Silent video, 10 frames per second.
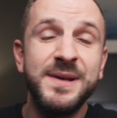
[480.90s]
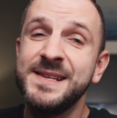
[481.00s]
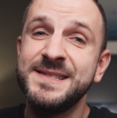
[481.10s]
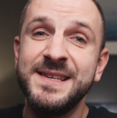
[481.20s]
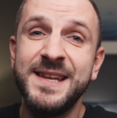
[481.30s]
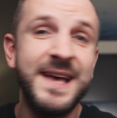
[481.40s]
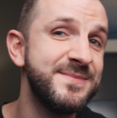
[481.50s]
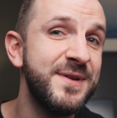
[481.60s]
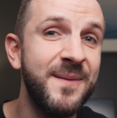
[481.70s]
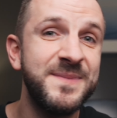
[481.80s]
because it
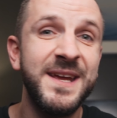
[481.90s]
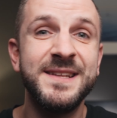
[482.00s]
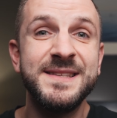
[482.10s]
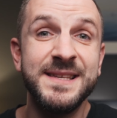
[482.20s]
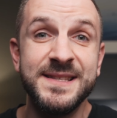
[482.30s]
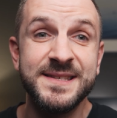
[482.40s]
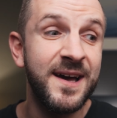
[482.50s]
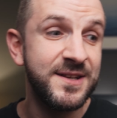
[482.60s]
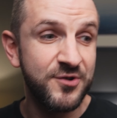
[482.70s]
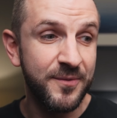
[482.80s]
hasn't been updated since
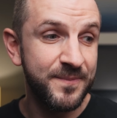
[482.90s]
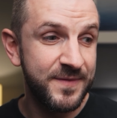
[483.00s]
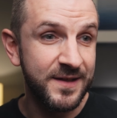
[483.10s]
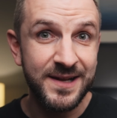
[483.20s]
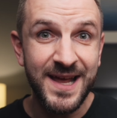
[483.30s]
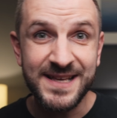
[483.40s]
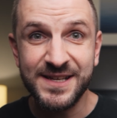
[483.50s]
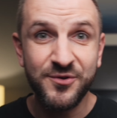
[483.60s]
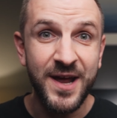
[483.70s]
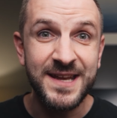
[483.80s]
I dropped the lazy
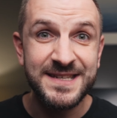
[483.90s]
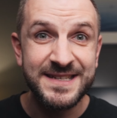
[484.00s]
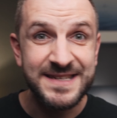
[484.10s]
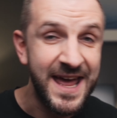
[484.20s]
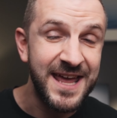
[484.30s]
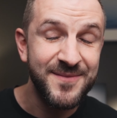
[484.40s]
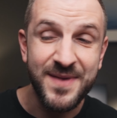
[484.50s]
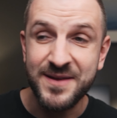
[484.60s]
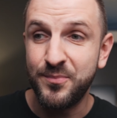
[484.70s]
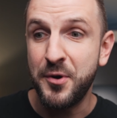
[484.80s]
creator name
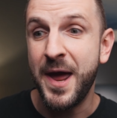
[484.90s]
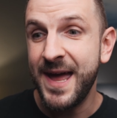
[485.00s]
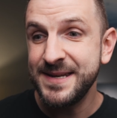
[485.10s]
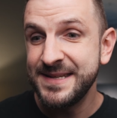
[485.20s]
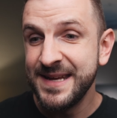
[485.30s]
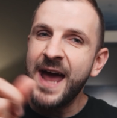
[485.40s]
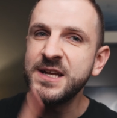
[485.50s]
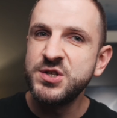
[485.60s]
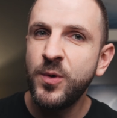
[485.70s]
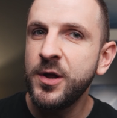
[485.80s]
and brand and
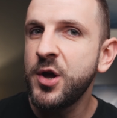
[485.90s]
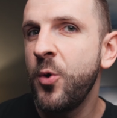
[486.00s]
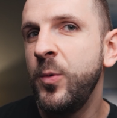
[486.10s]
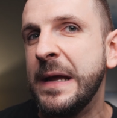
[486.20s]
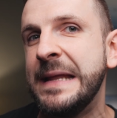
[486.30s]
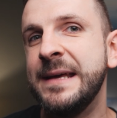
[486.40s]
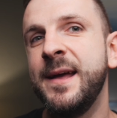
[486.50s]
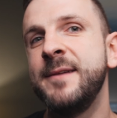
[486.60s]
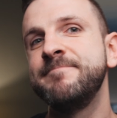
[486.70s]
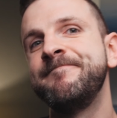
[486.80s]
I do want to go weekly
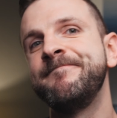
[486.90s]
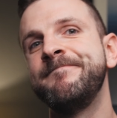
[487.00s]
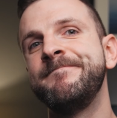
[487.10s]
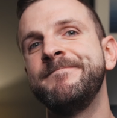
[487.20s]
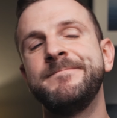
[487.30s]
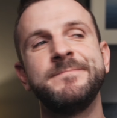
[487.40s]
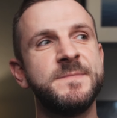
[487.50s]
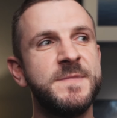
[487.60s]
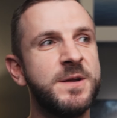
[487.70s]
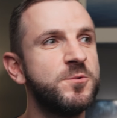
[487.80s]
again.
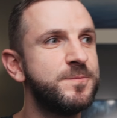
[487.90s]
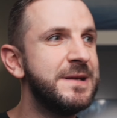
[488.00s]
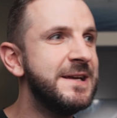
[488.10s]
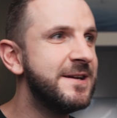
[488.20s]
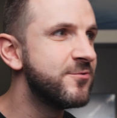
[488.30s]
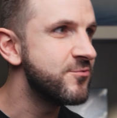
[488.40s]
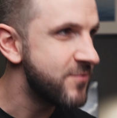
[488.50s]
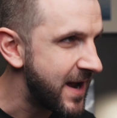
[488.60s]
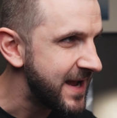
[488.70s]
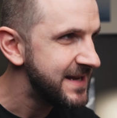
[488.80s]
That would be
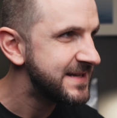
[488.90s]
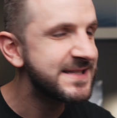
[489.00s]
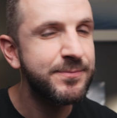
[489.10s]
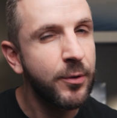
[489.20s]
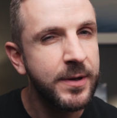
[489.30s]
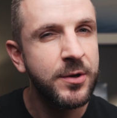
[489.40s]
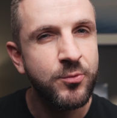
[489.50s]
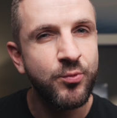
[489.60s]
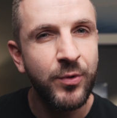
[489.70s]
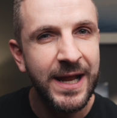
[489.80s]
great. It's probably
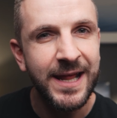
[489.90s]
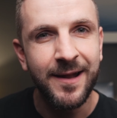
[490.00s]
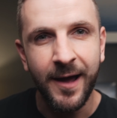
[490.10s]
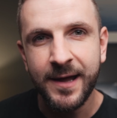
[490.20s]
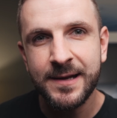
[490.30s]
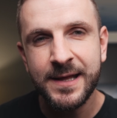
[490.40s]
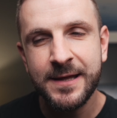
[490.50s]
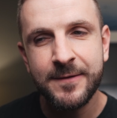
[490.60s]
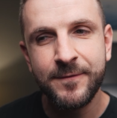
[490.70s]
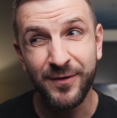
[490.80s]
not really
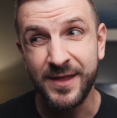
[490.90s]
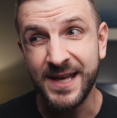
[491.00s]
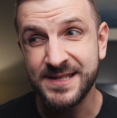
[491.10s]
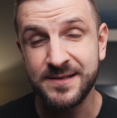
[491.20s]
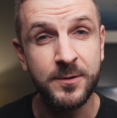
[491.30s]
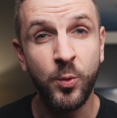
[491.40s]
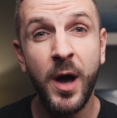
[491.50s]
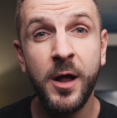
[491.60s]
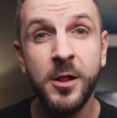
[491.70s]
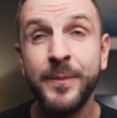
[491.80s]
likely for the next little
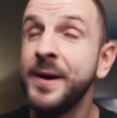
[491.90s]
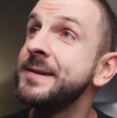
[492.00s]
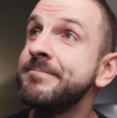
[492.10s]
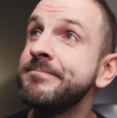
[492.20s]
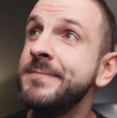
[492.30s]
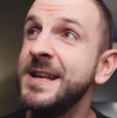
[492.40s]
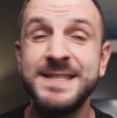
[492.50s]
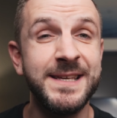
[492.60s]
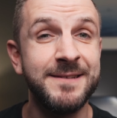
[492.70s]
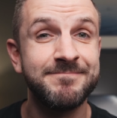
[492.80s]
while, but
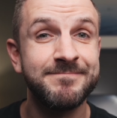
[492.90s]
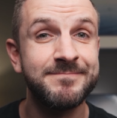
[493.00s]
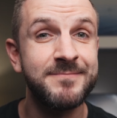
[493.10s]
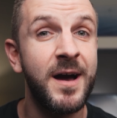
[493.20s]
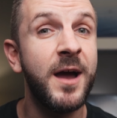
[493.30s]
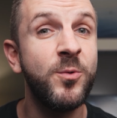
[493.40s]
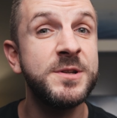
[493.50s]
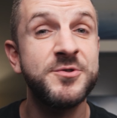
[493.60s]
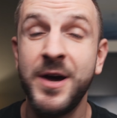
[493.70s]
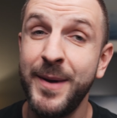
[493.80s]
let's see. I
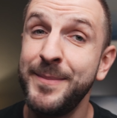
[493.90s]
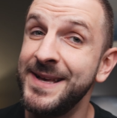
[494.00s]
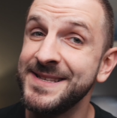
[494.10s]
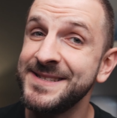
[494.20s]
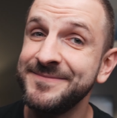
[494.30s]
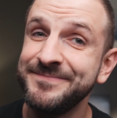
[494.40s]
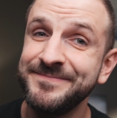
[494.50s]
will try my best